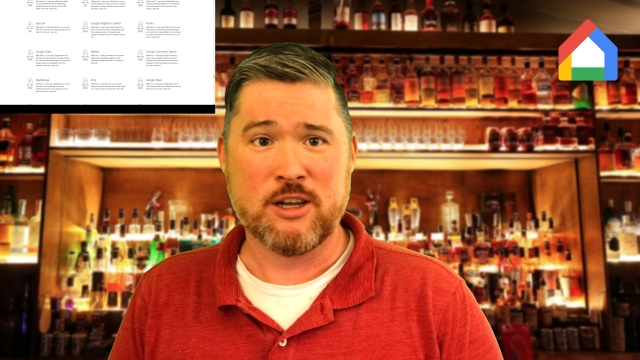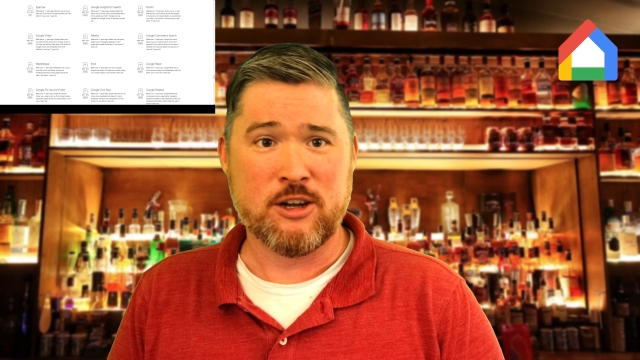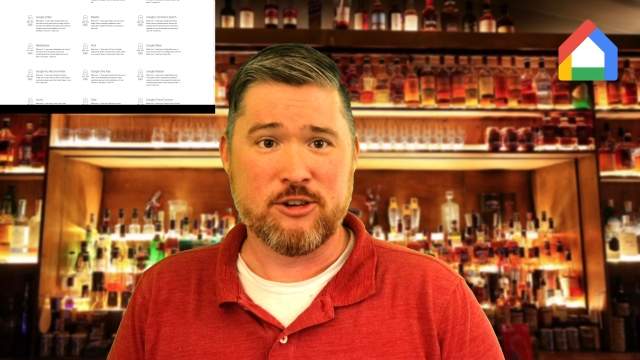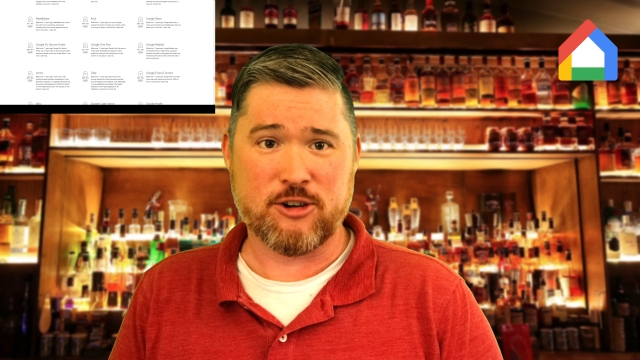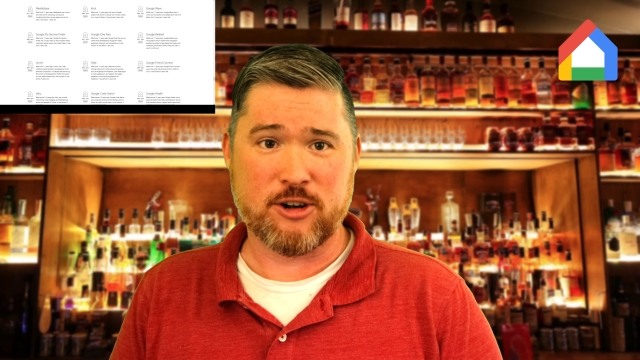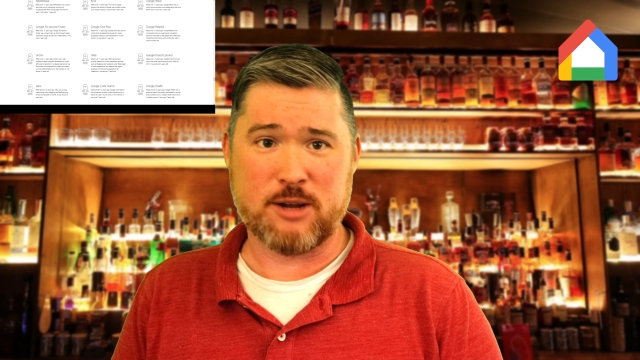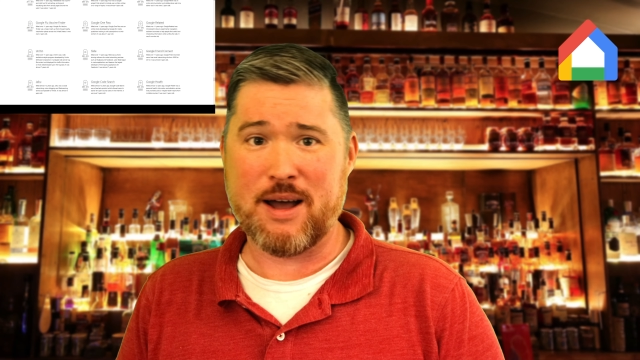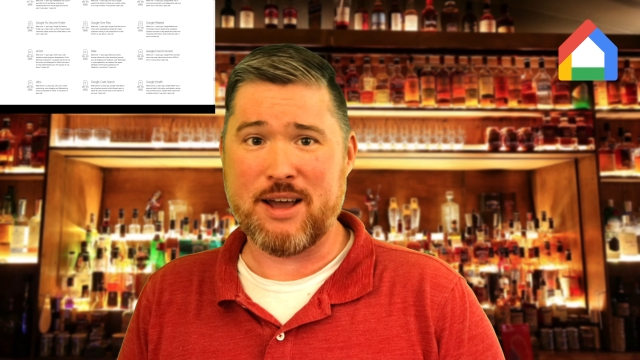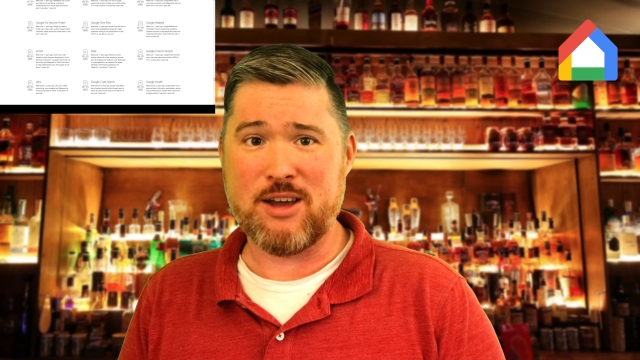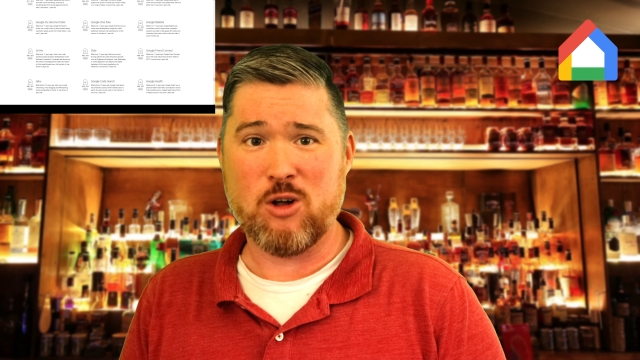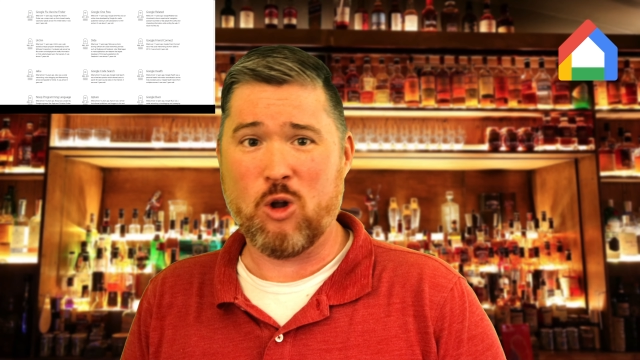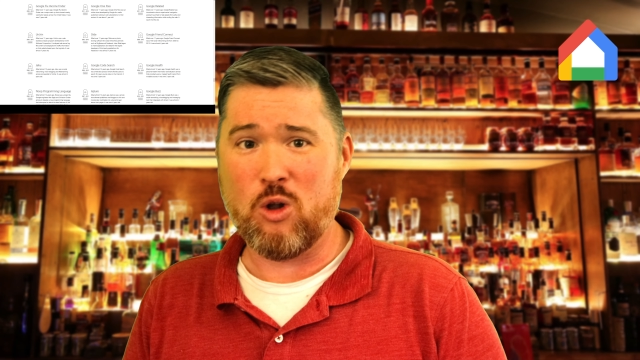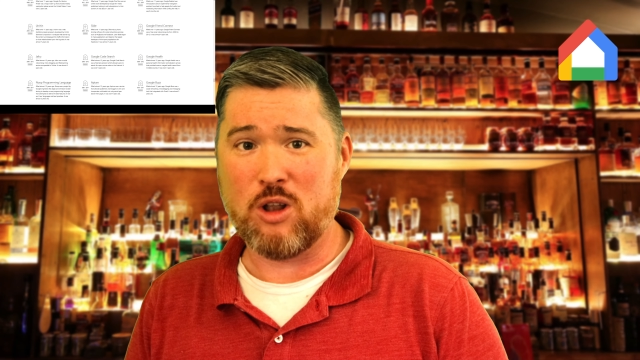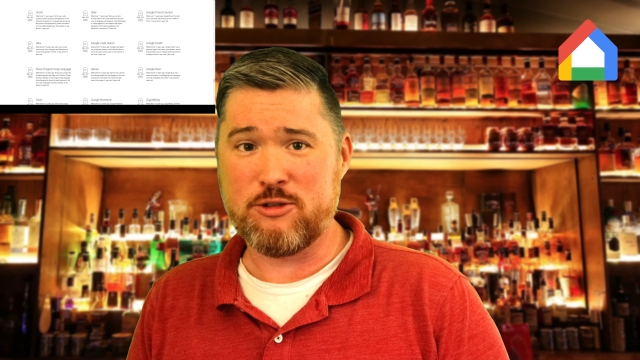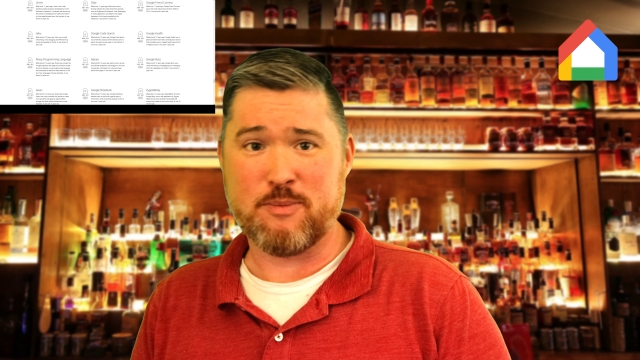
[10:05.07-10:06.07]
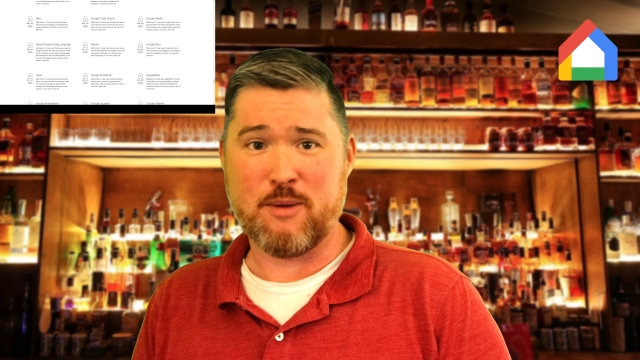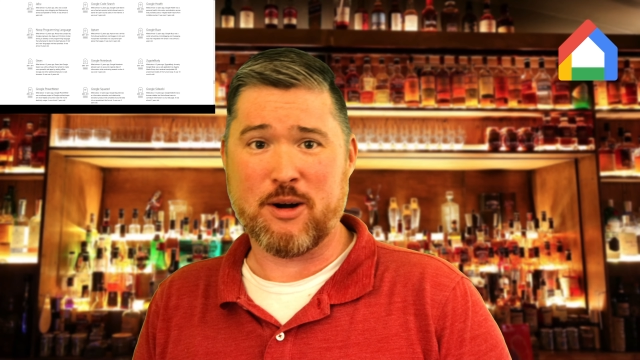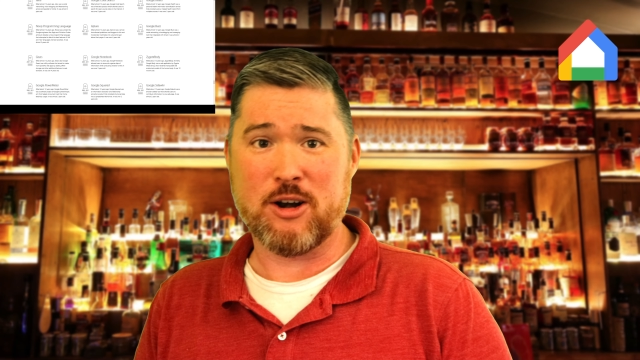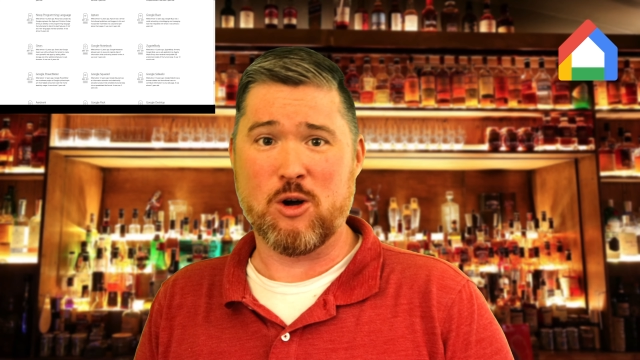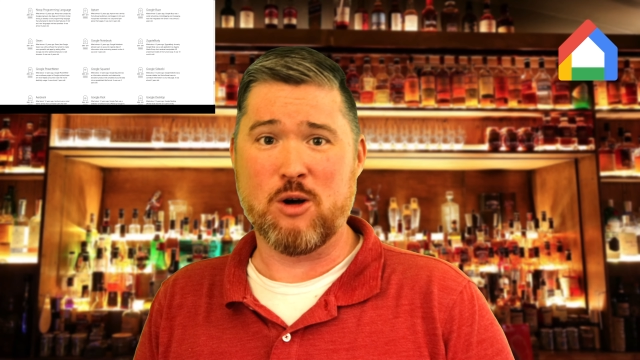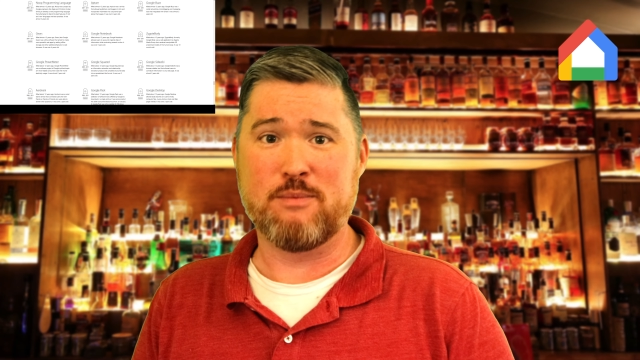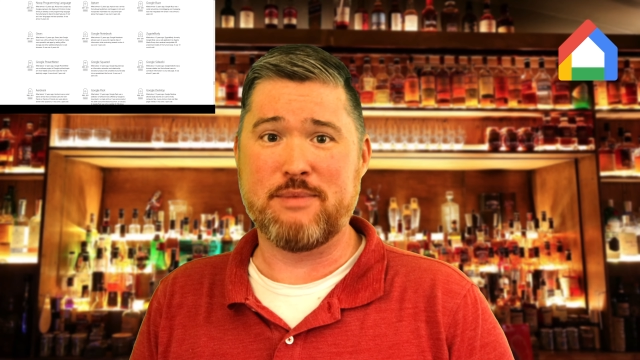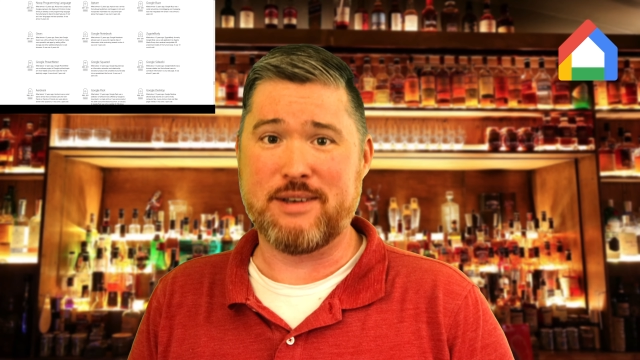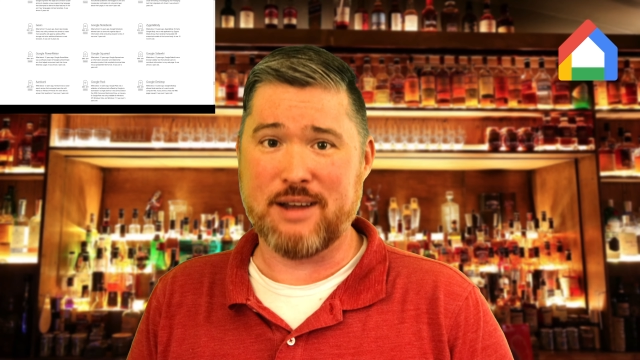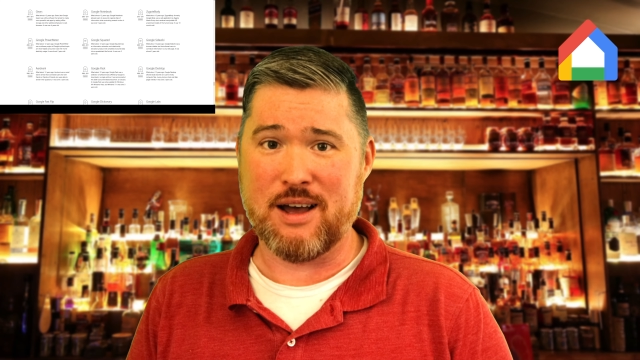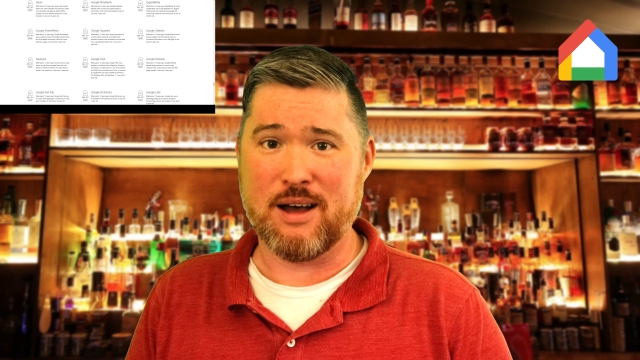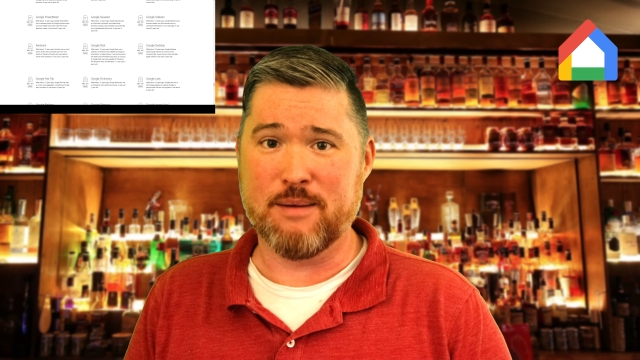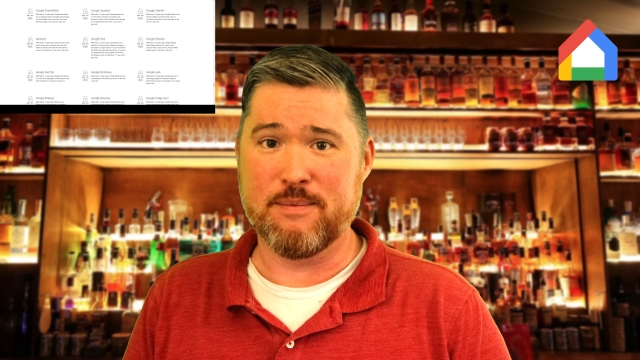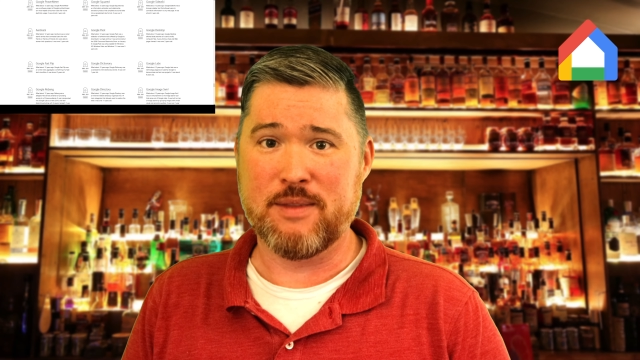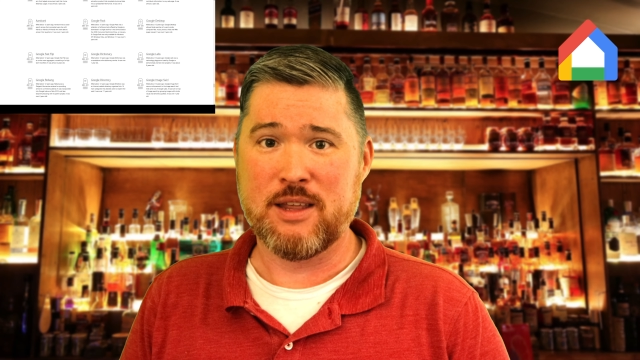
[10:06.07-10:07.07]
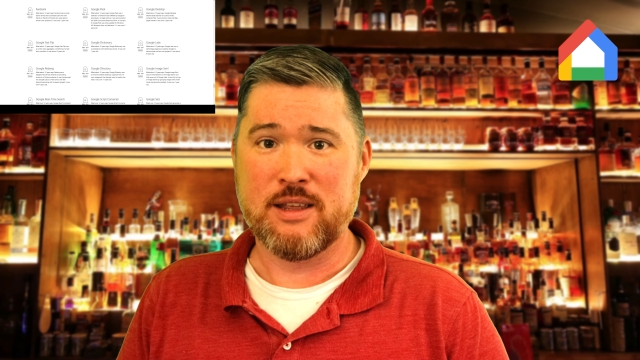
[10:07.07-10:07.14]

turning my whole smart home dumb,